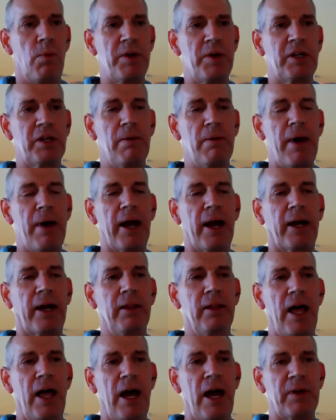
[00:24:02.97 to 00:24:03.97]
And when we come back
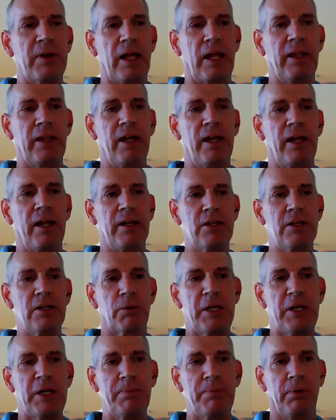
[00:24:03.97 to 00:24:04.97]
online, we got a lot of
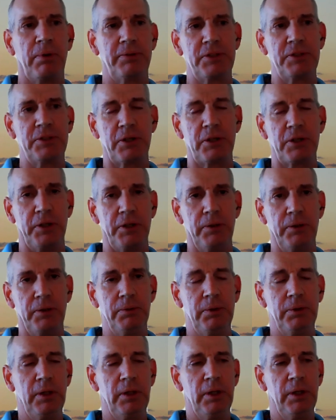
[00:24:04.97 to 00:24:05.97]
eager people to serve
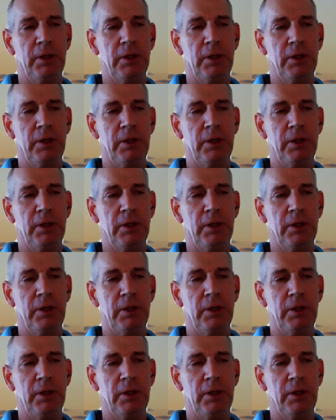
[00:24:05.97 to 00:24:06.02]
you.